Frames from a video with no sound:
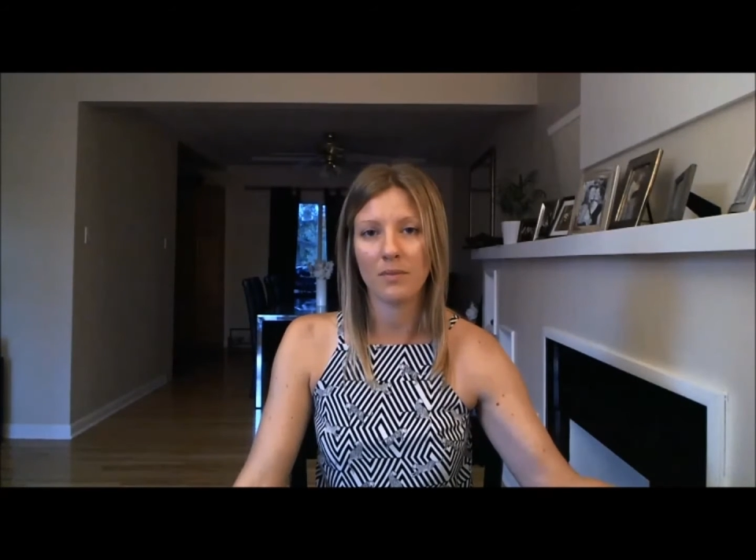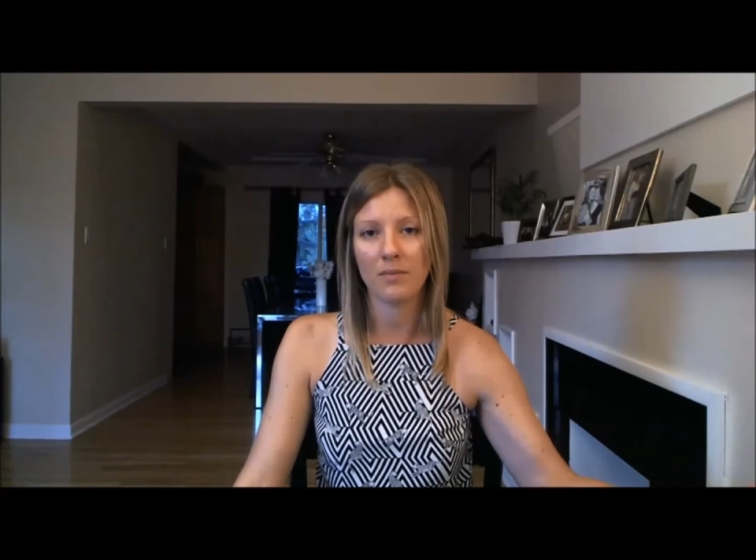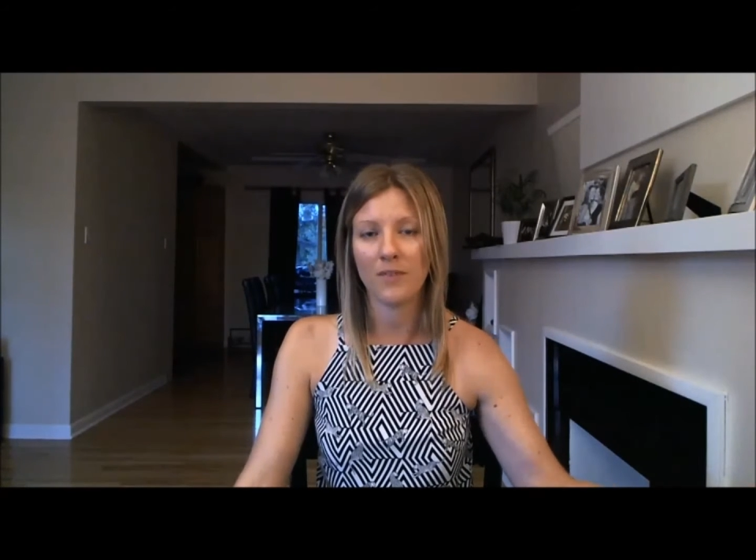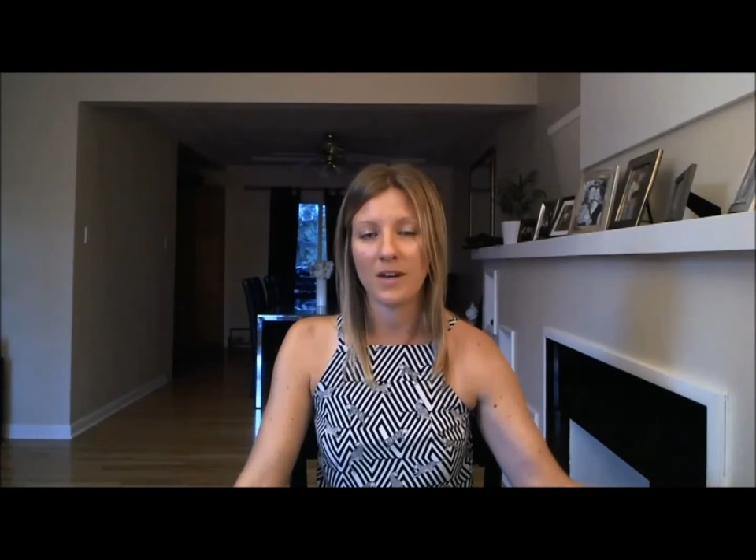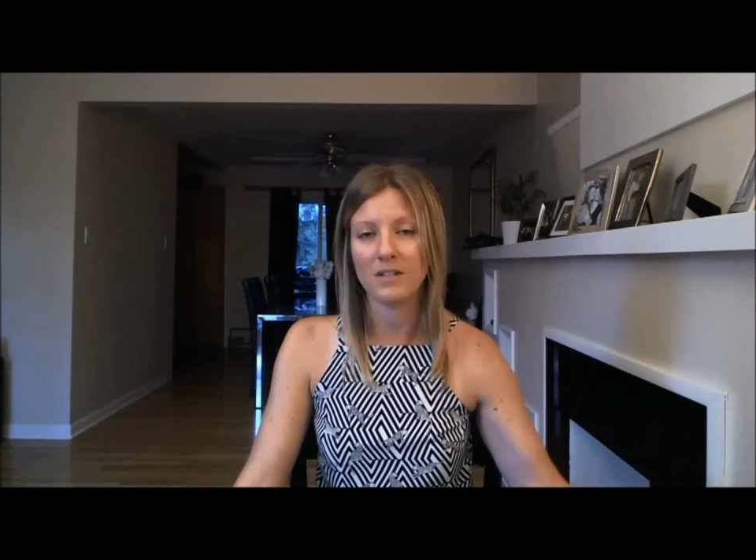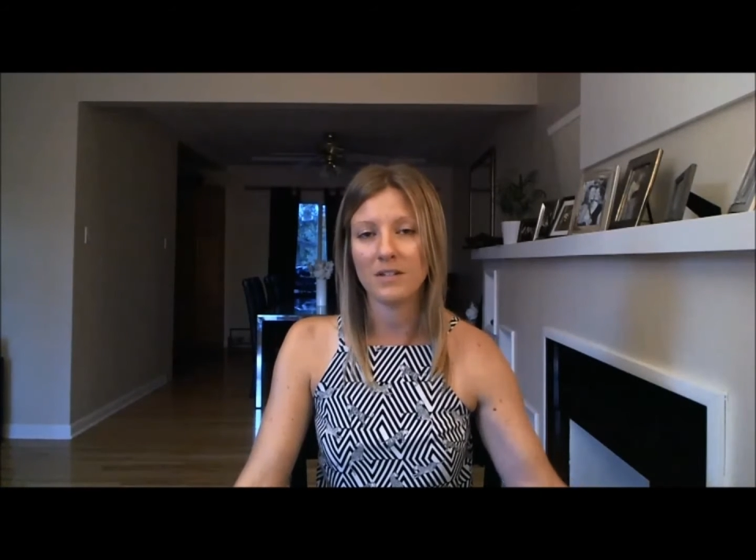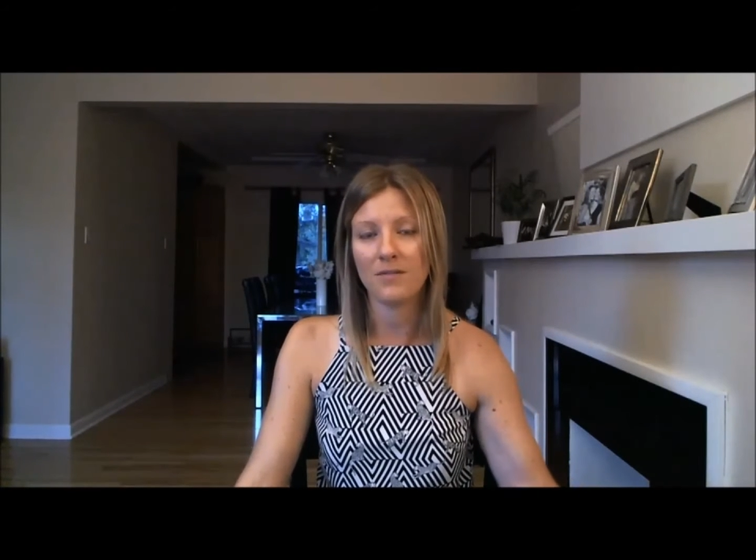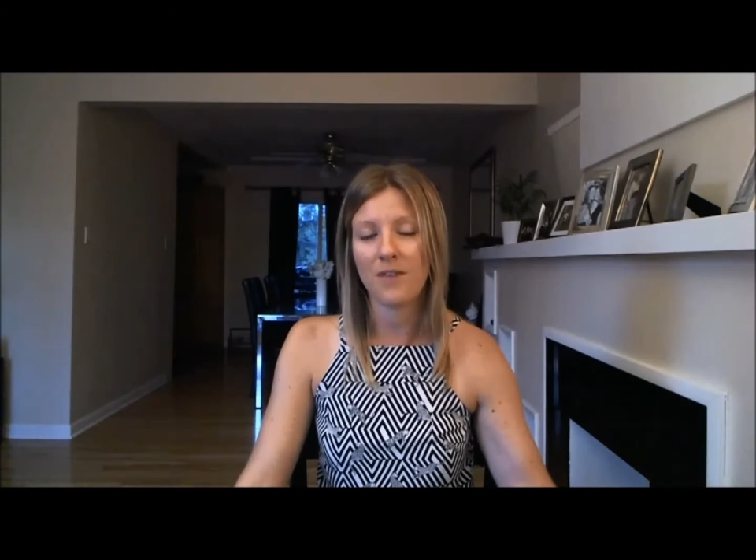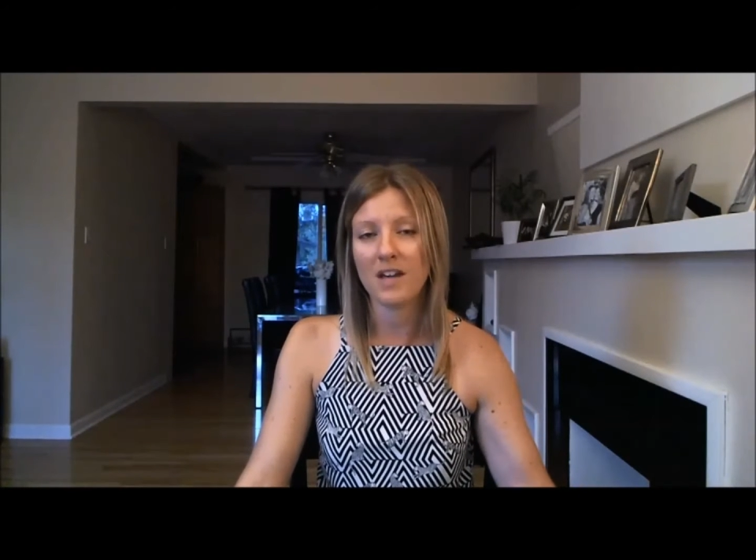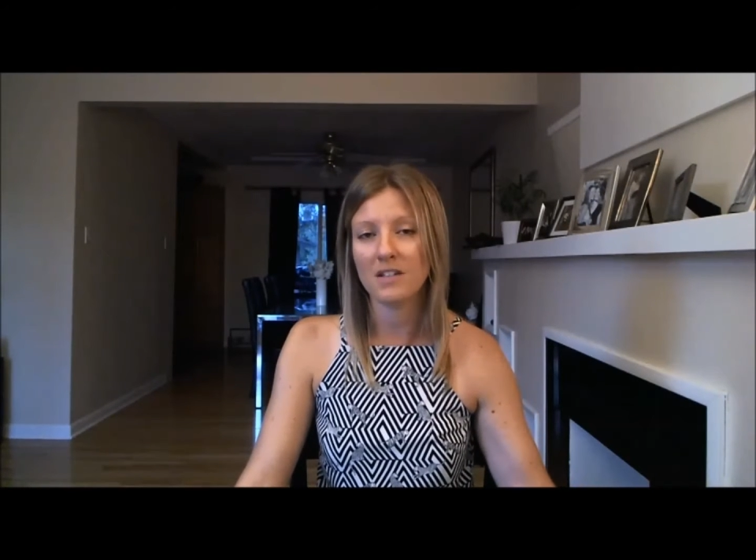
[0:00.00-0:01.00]
face to
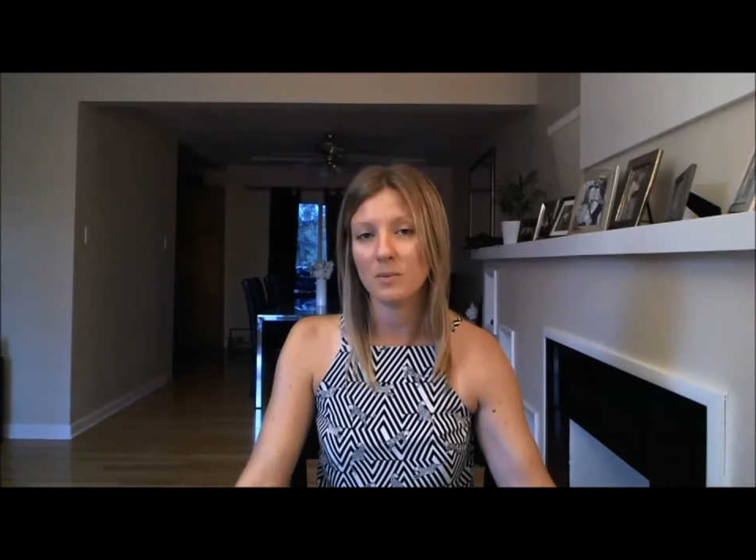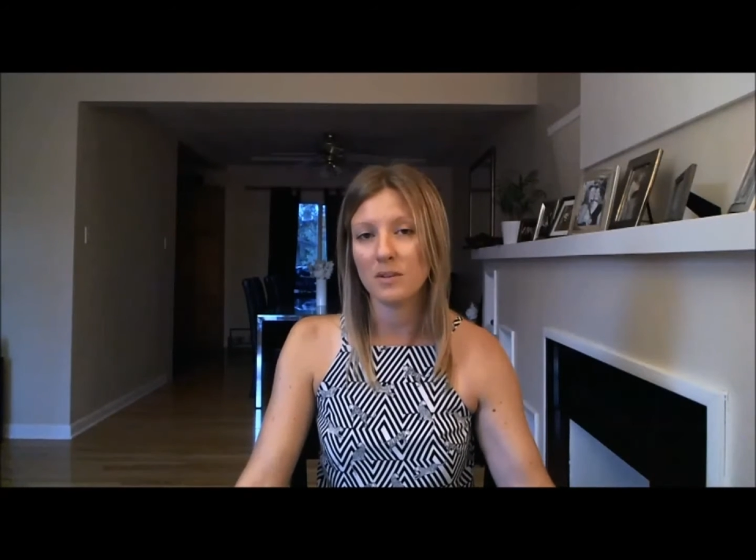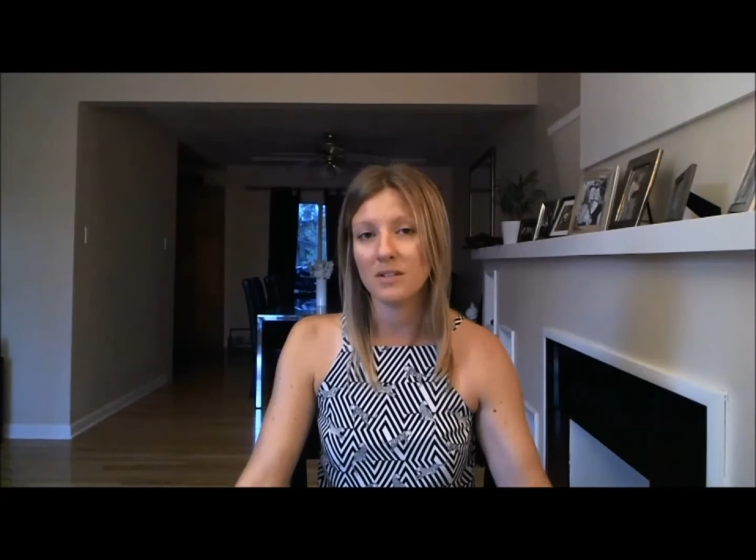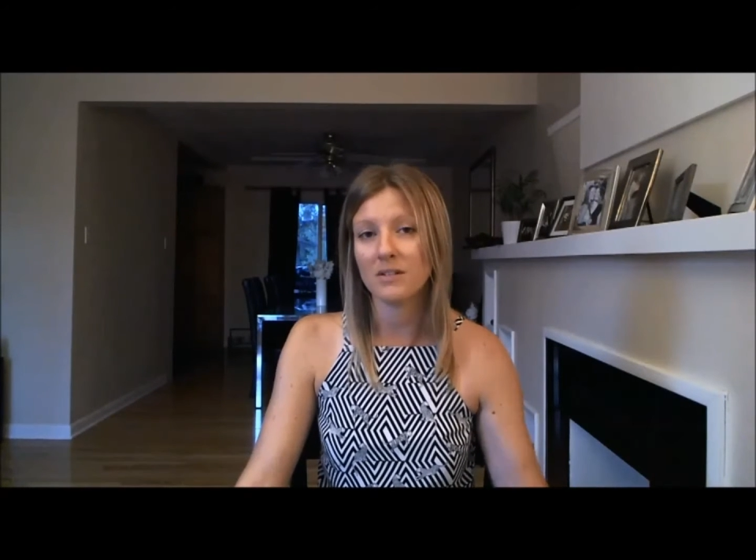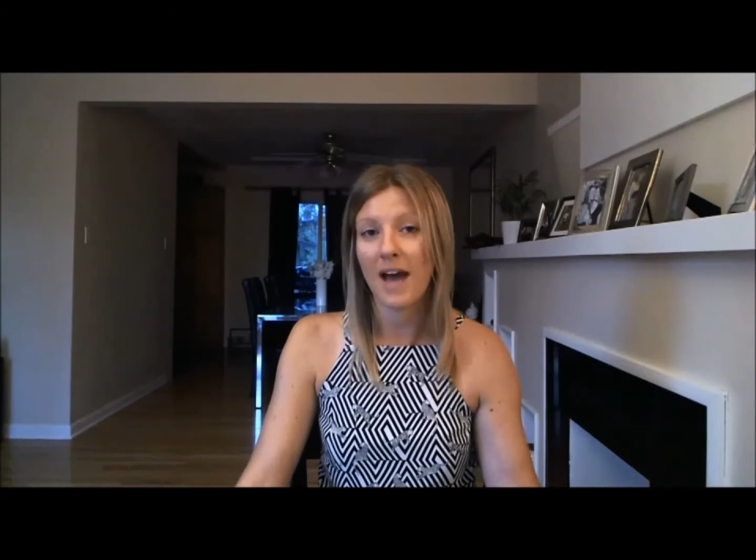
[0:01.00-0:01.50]
face with this